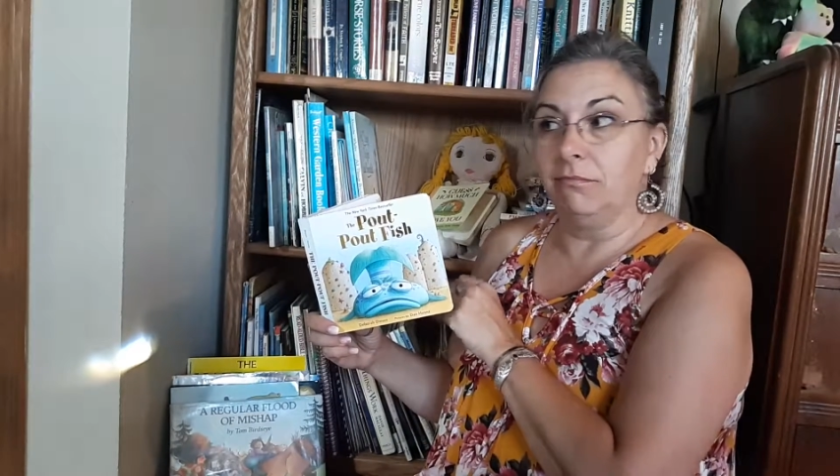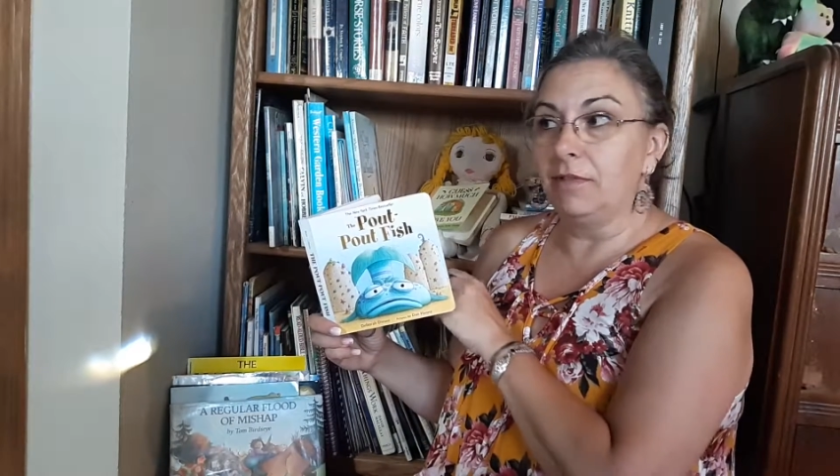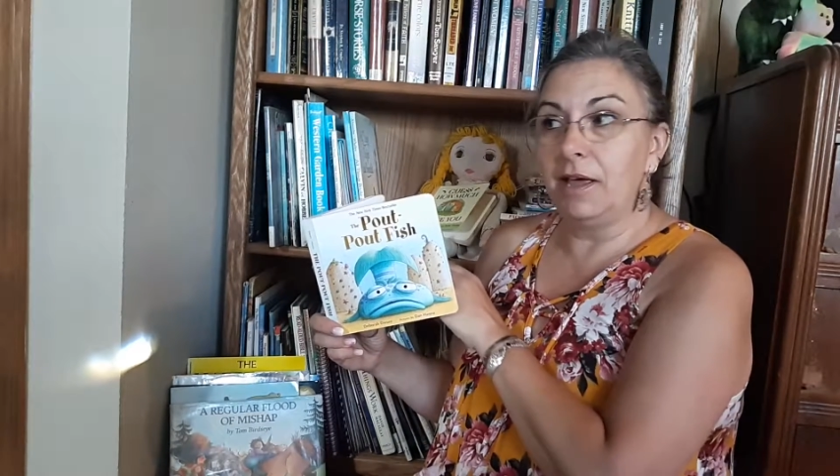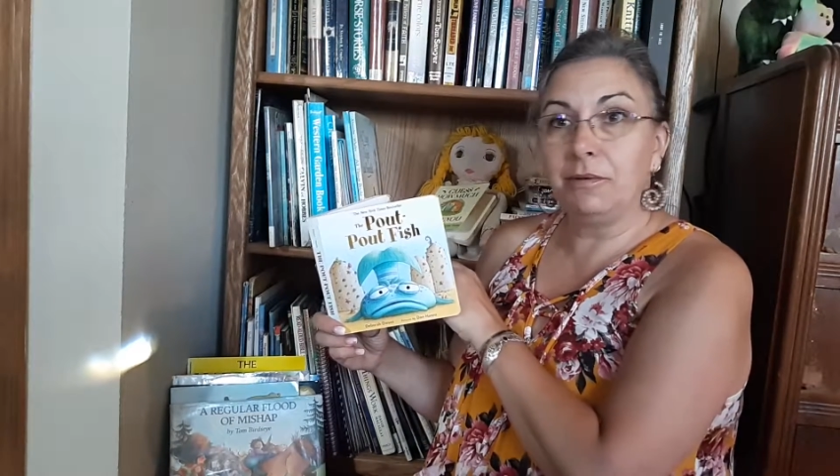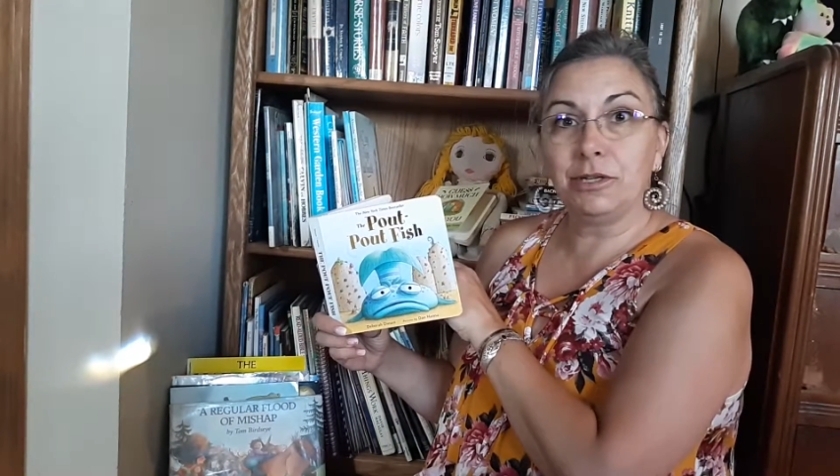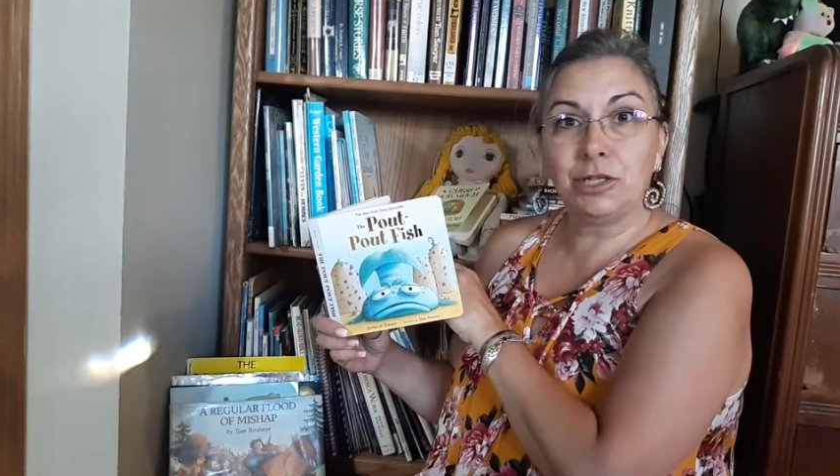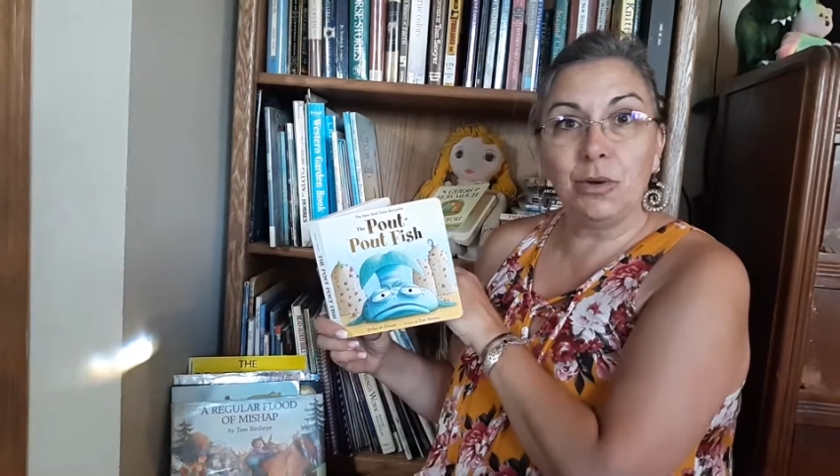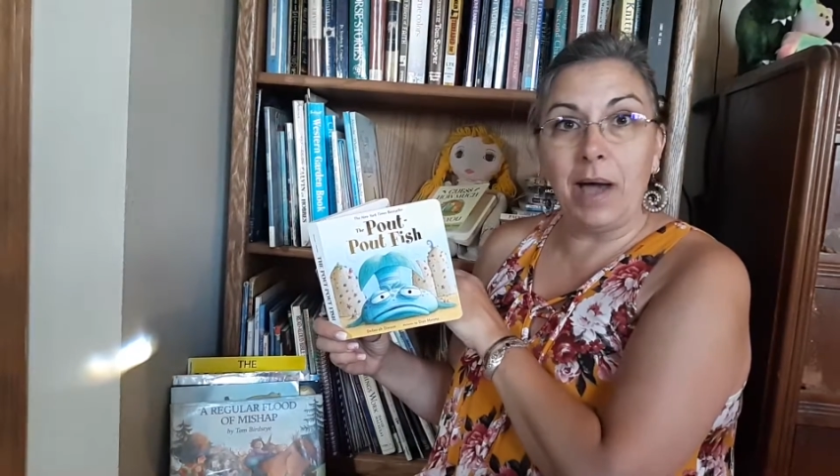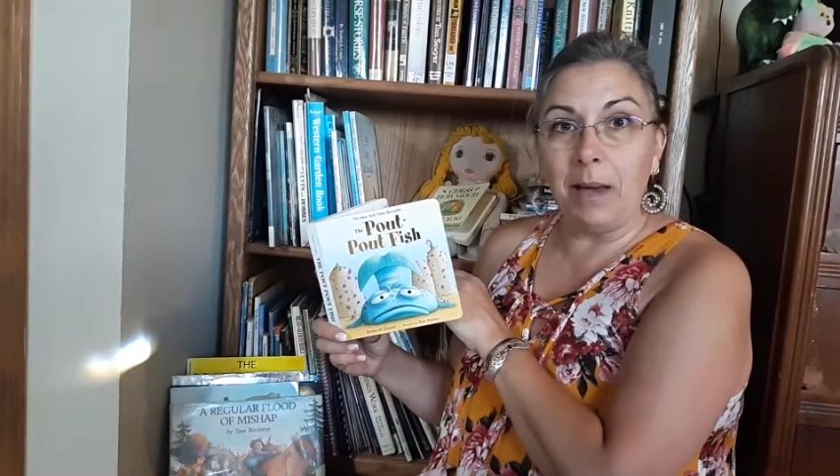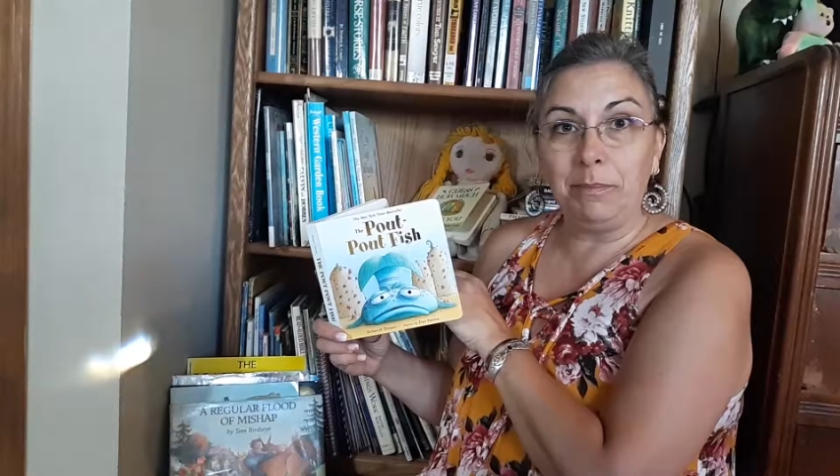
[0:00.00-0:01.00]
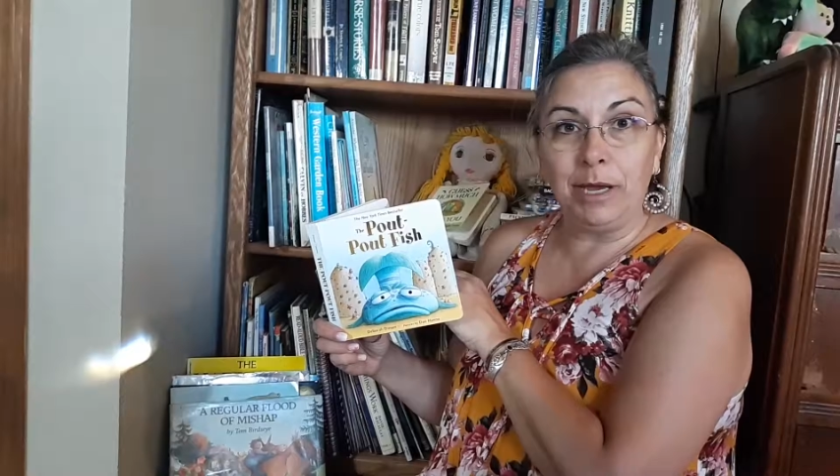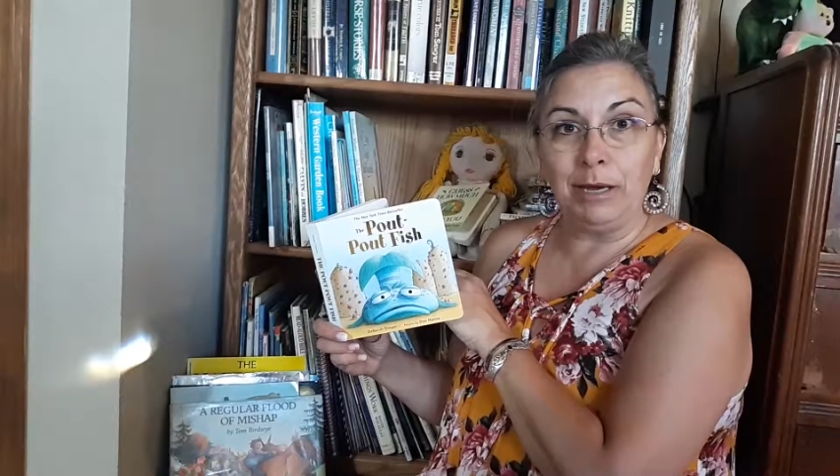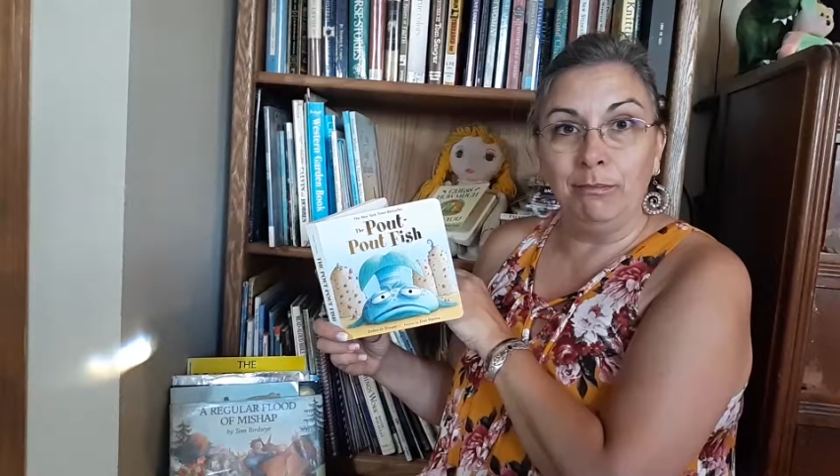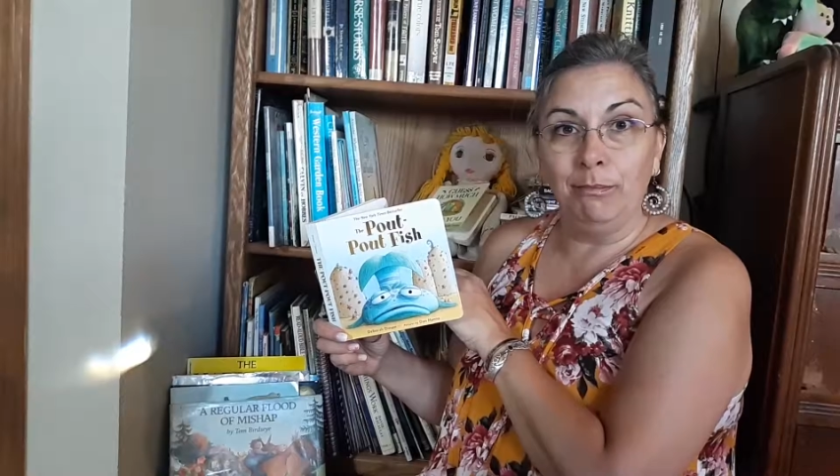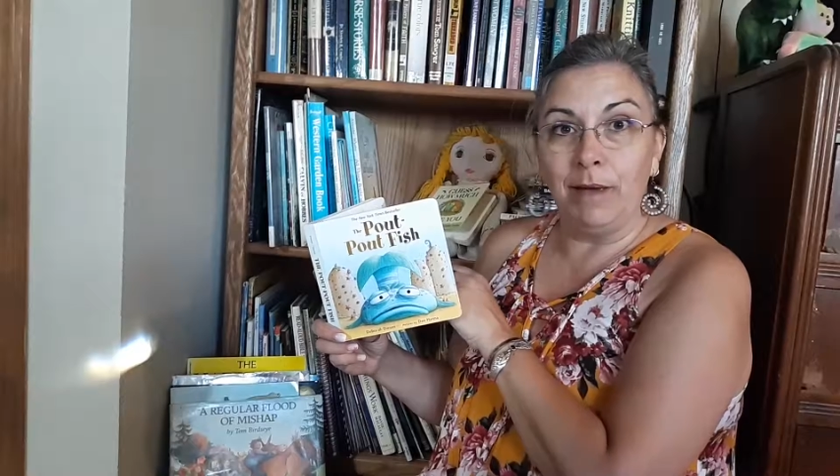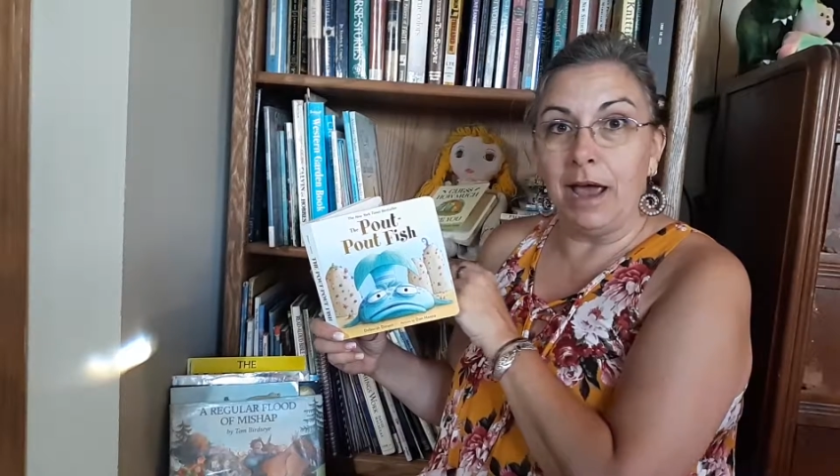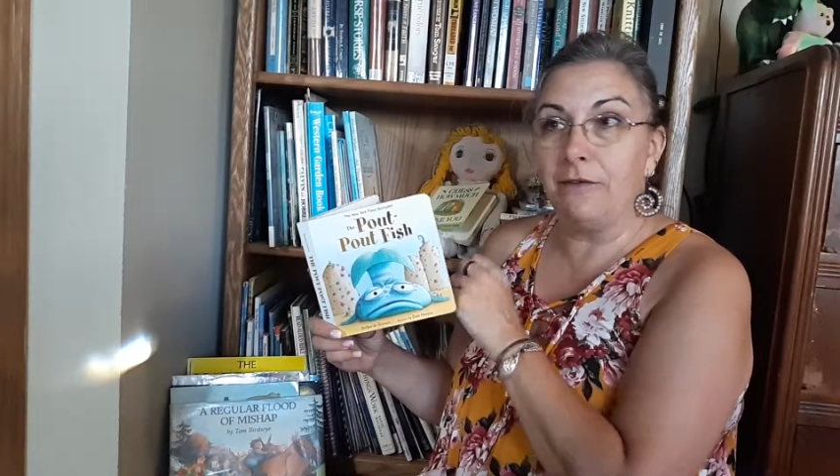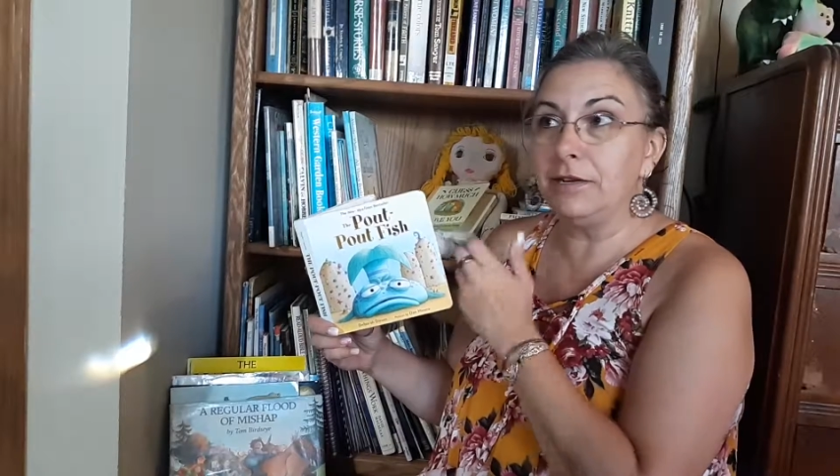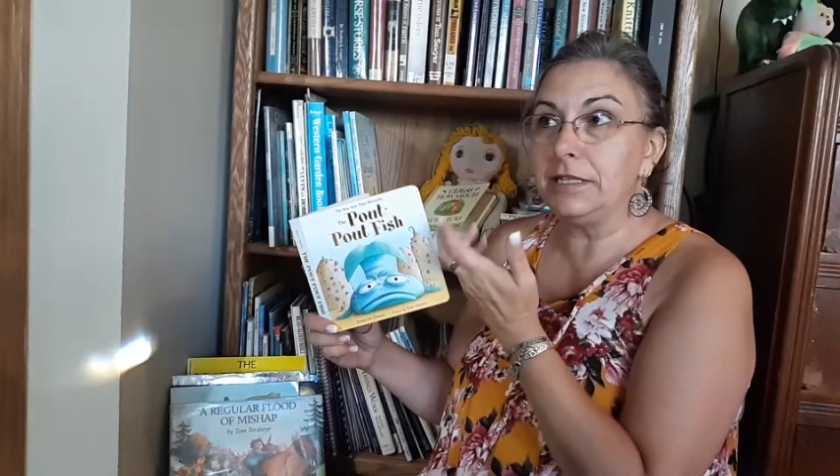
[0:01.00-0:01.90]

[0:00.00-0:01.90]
They were so happy. Every